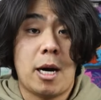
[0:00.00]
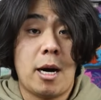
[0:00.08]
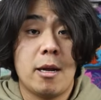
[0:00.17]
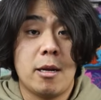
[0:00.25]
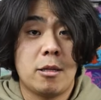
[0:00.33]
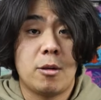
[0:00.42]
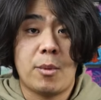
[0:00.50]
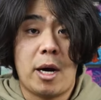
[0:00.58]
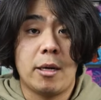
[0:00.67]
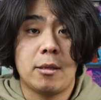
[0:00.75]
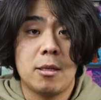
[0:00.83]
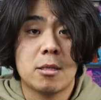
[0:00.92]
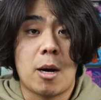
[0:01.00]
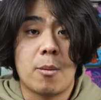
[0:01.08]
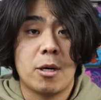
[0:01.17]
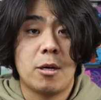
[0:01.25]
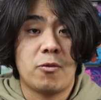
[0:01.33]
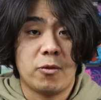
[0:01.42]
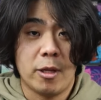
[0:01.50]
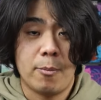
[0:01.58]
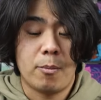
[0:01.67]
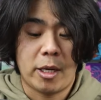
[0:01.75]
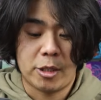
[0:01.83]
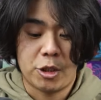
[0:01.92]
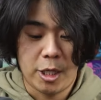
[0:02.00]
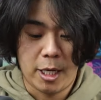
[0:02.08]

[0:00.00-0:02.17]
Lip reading: not anything behind this, I'm gonna flip my